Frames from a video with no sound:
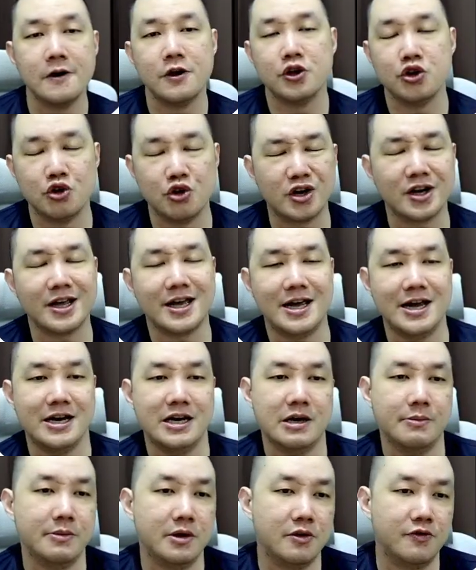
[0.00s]
you're gonna hate
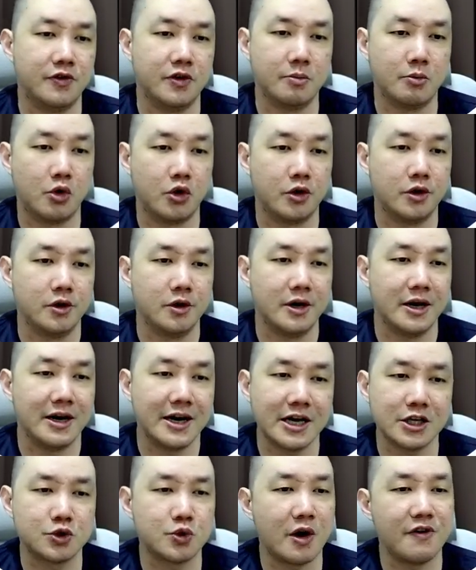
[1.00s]
them even more. And
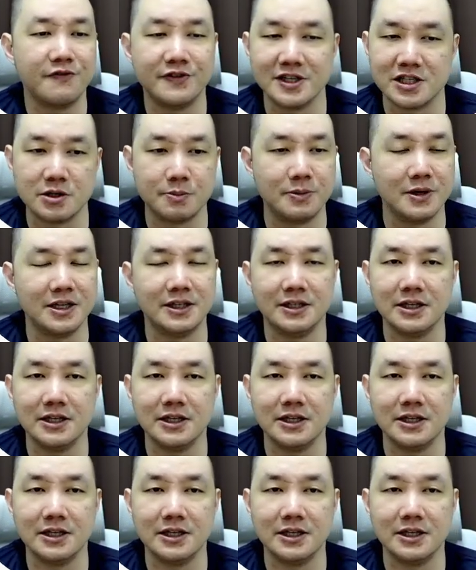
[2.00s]
that's why visibility